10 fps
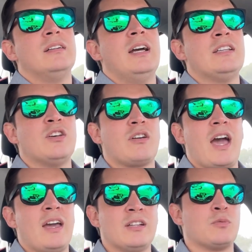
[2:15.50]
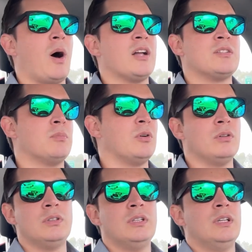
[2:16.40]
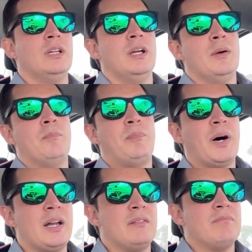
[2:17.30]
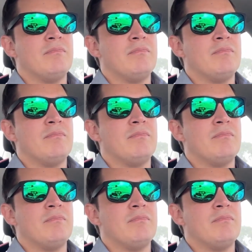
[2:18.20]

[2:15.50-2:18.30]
it's okay, it's watchable, but